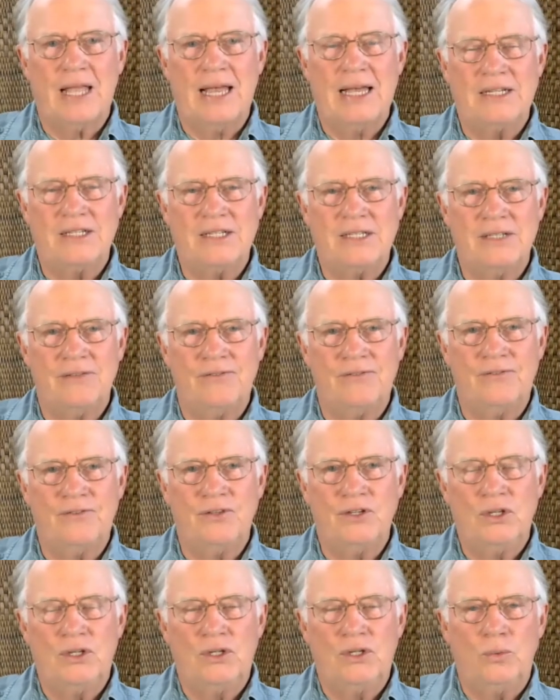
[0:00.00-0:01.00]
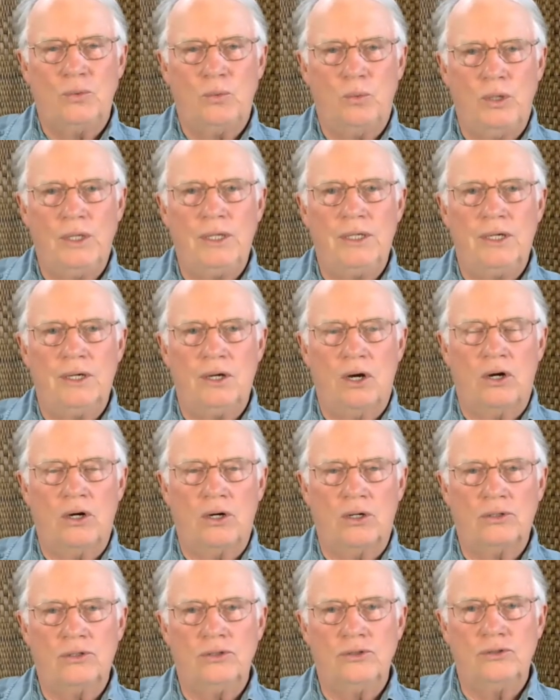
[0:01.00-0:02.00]
as if we
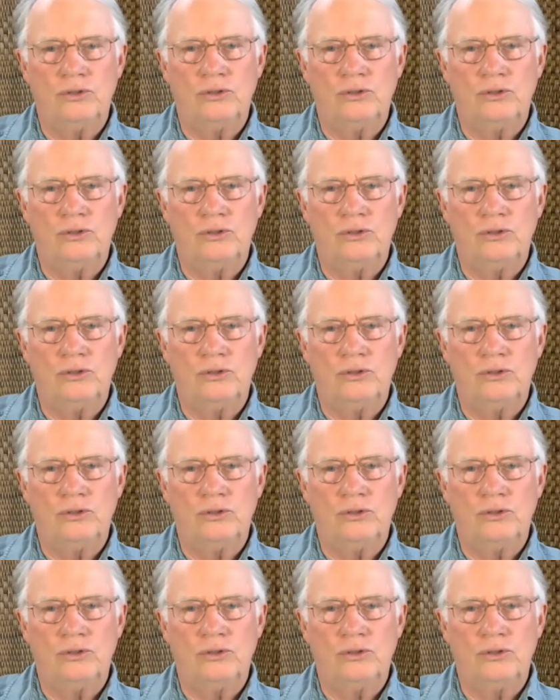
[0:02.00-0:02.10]
are